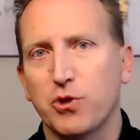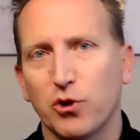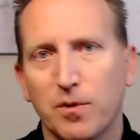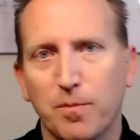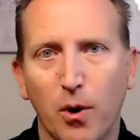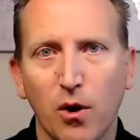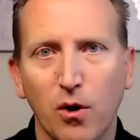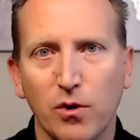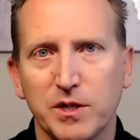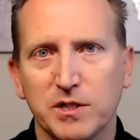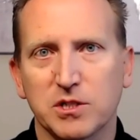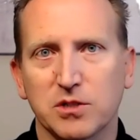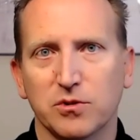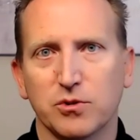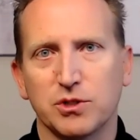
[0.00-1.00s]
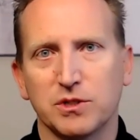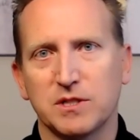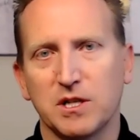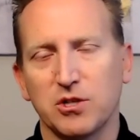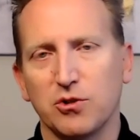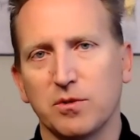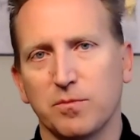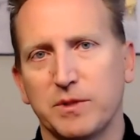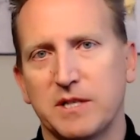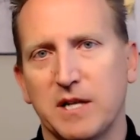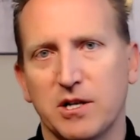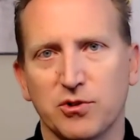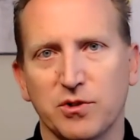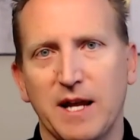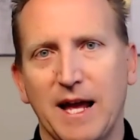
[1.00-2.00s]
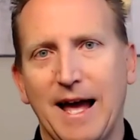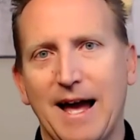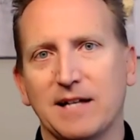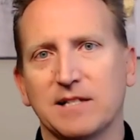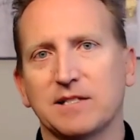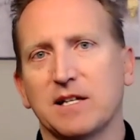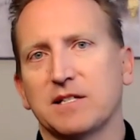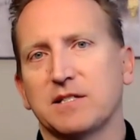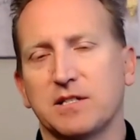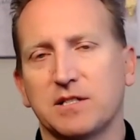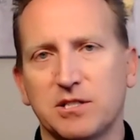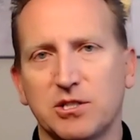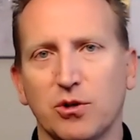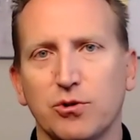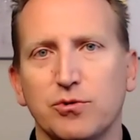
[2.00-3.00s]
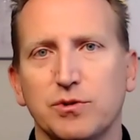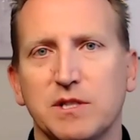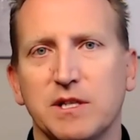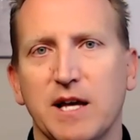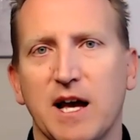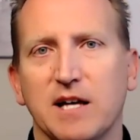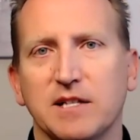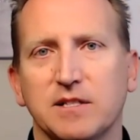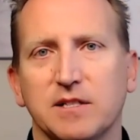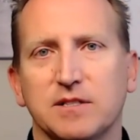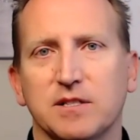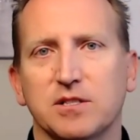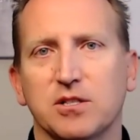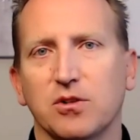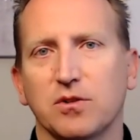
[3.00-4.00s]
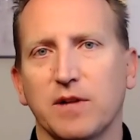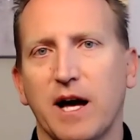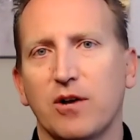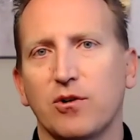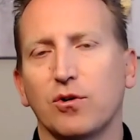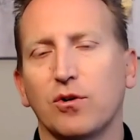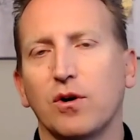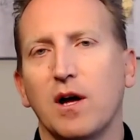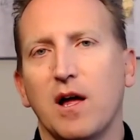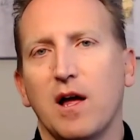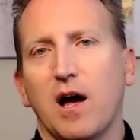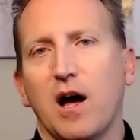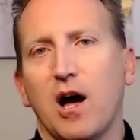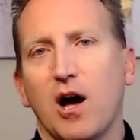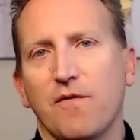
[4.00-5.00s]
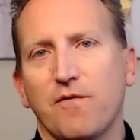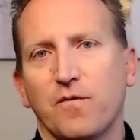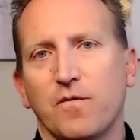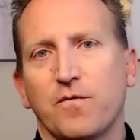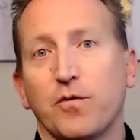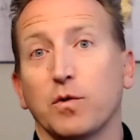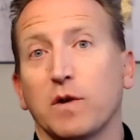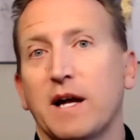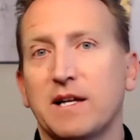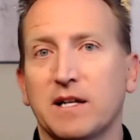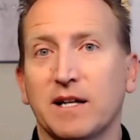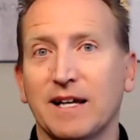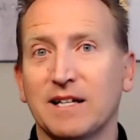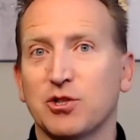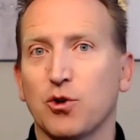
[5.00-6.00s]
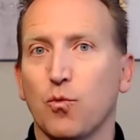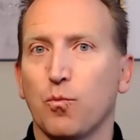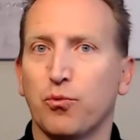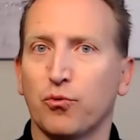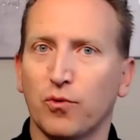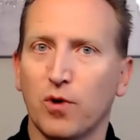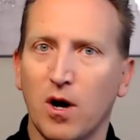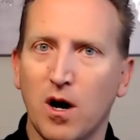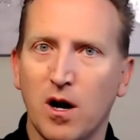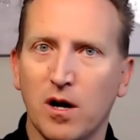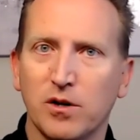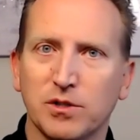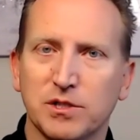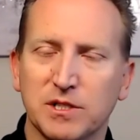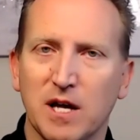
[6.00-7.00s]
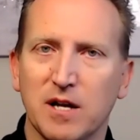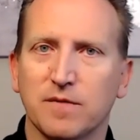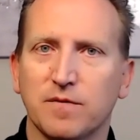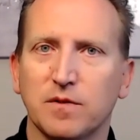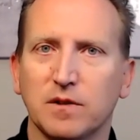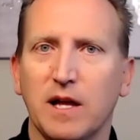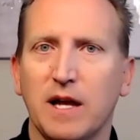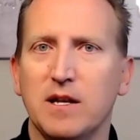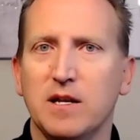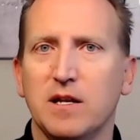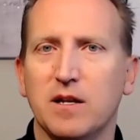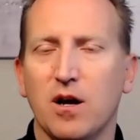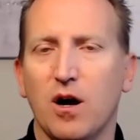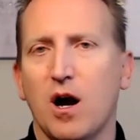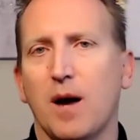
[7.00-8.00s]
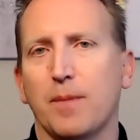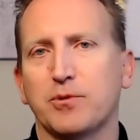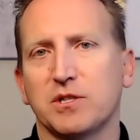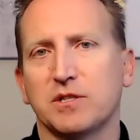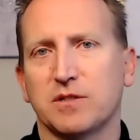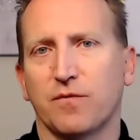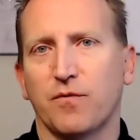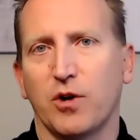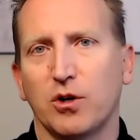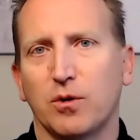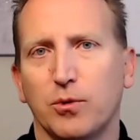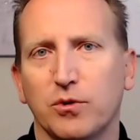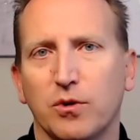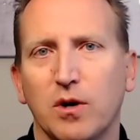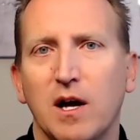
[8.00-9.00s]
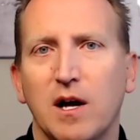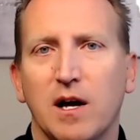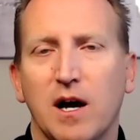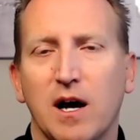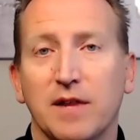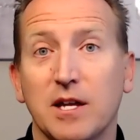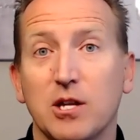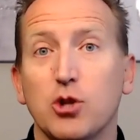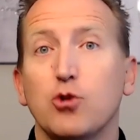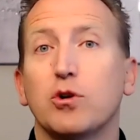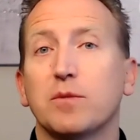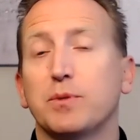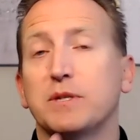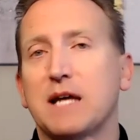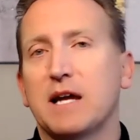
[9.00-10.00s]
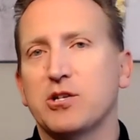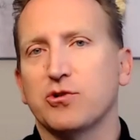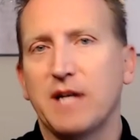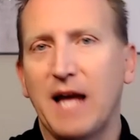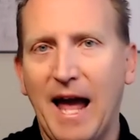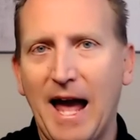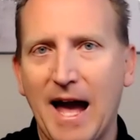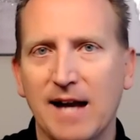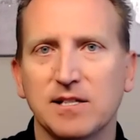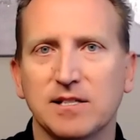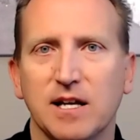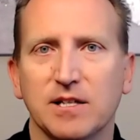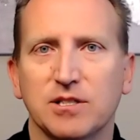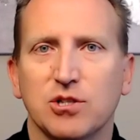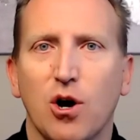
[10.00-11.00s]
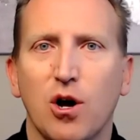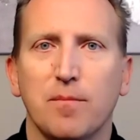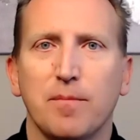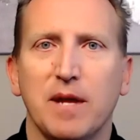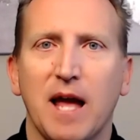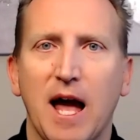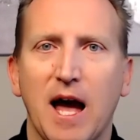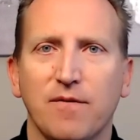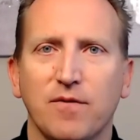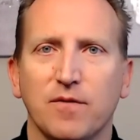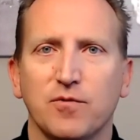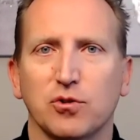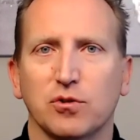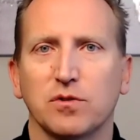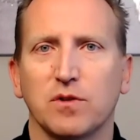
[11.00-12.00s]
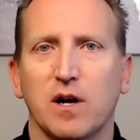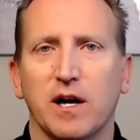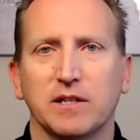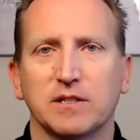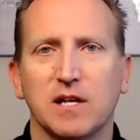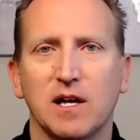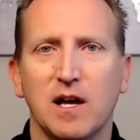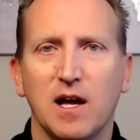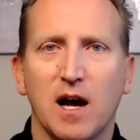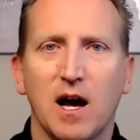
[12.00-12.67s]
third-party solutions that you could potentially access and still use the assets as collateral for lending. Again, so broader set of lending options available that you could potentially access on behalf of your clients